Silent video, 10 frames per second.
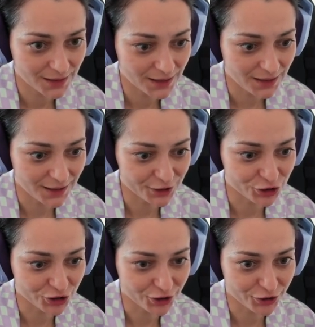I
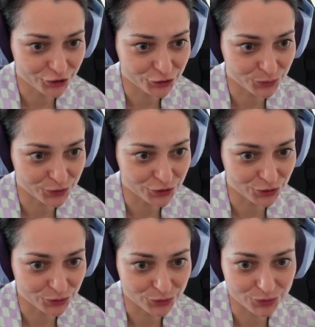shared with
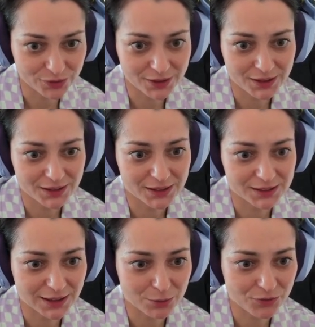you
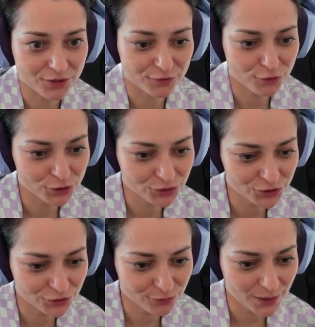some of the
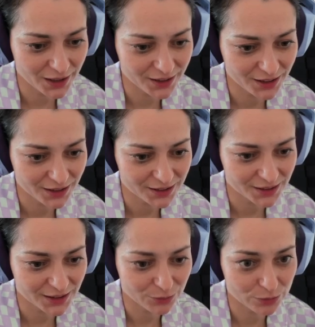photos of mine
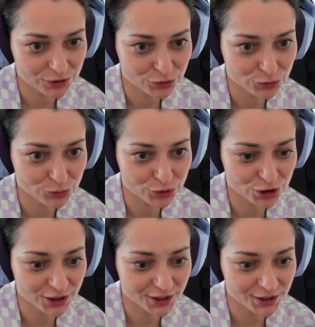that I wanted to
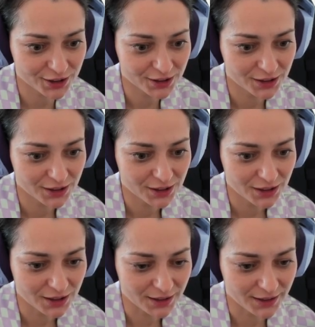share,
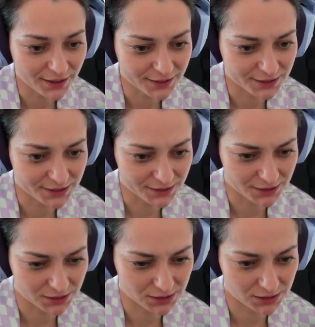and
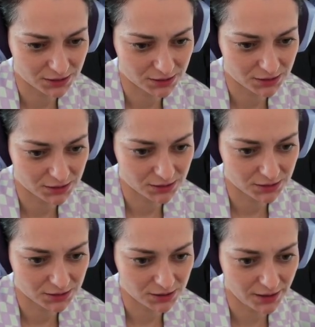
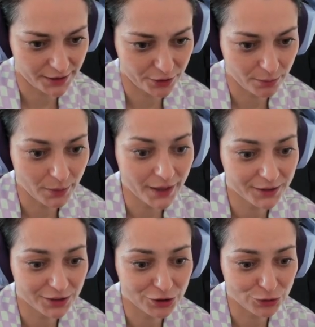I
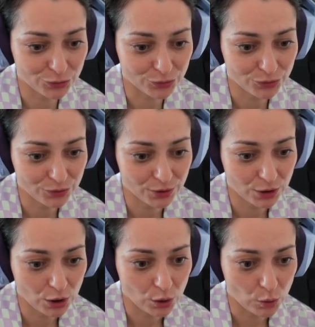reminded you
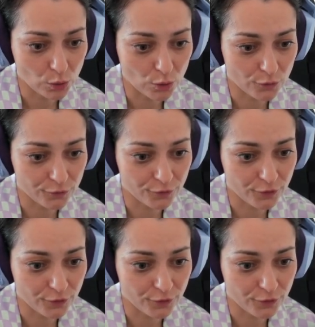of